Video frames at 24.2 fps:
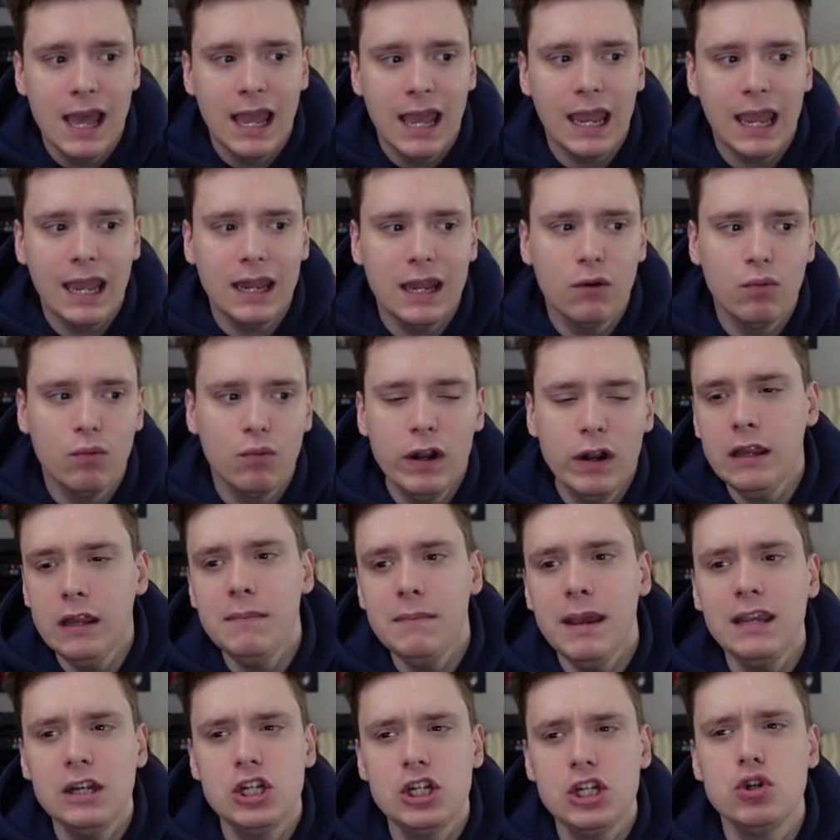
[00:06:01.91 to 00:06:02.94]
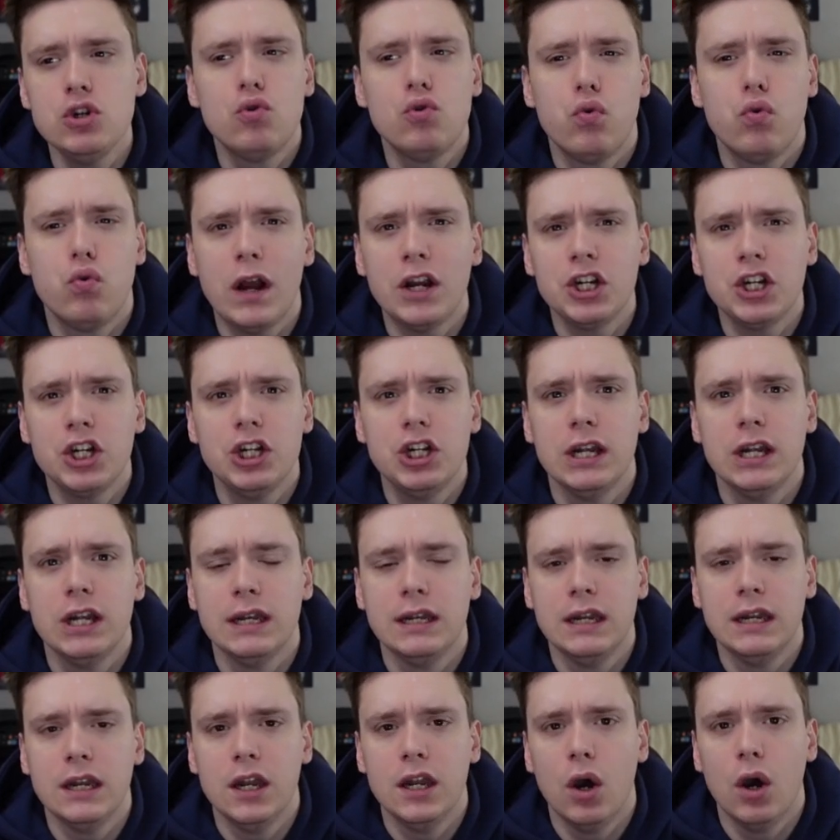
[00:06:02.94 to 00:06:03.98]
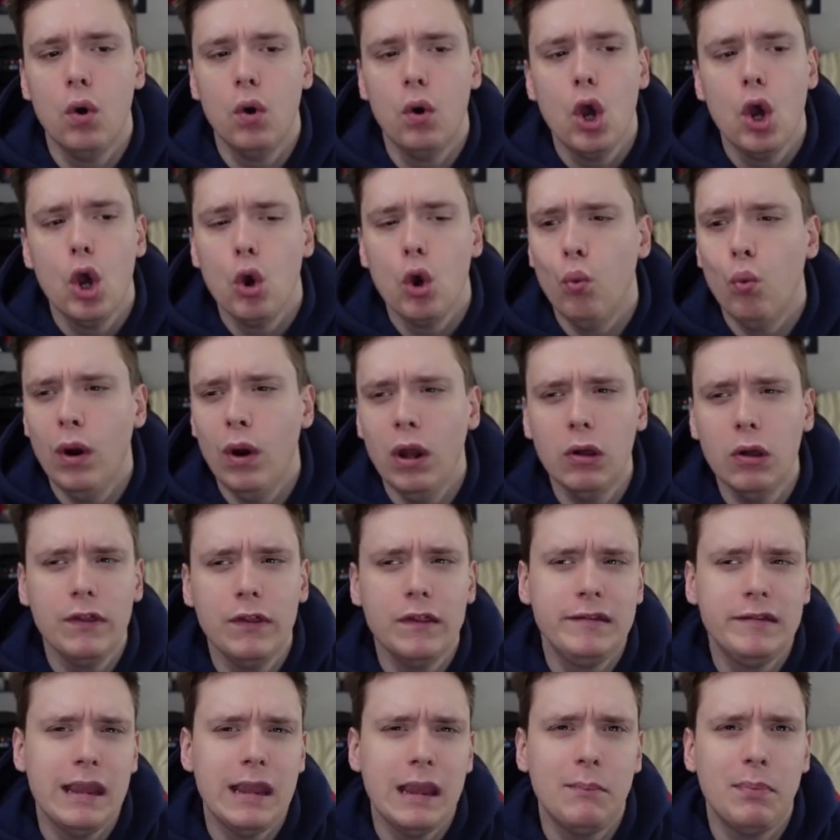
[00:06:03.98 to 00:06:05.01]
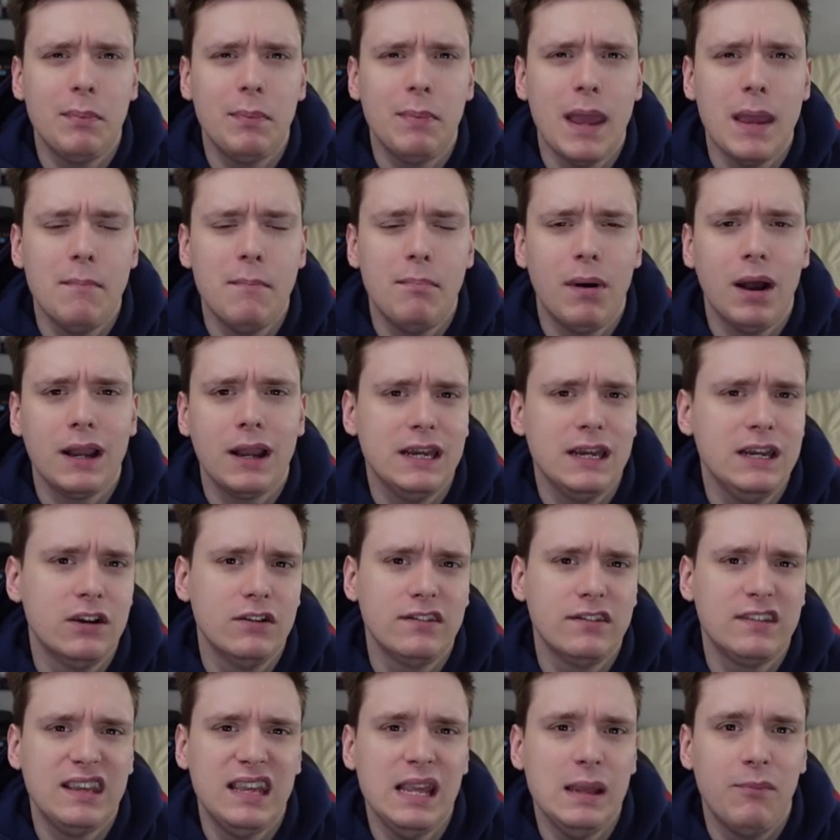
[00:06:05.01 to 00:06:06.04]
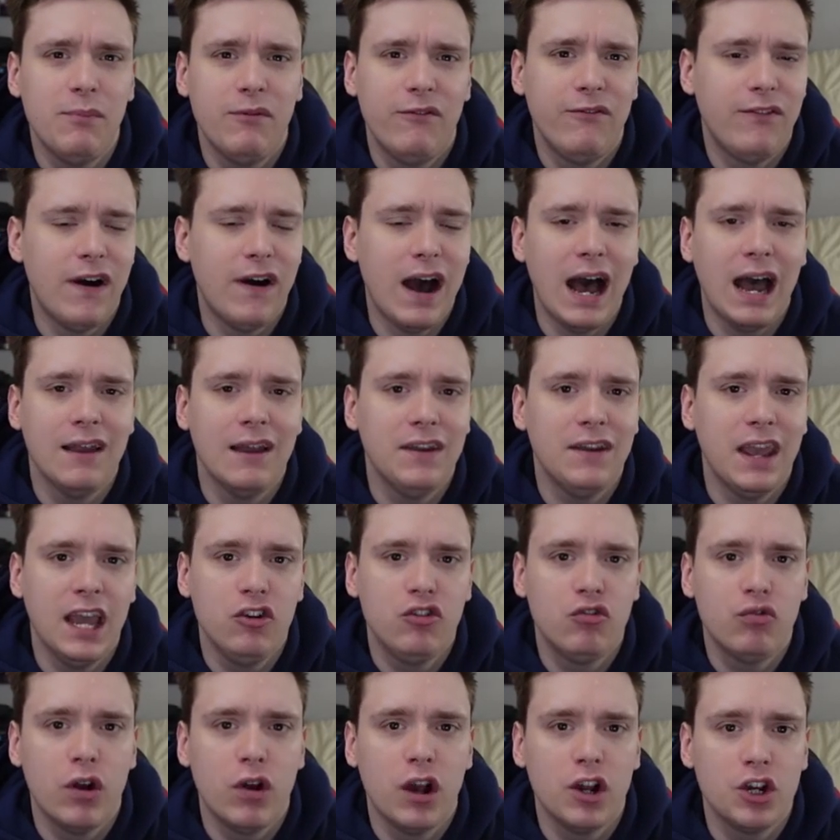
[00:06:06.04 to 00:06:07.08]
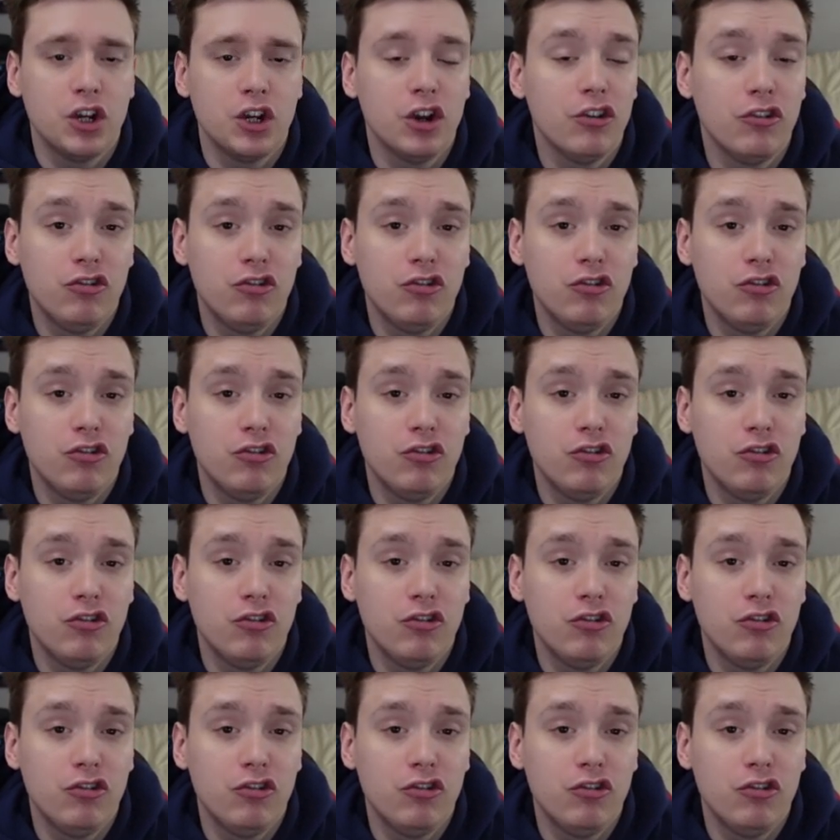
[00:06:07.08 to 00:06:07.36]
It really makes you question, you know, will the Tampa Bay Buccaneers keep five edge rushers?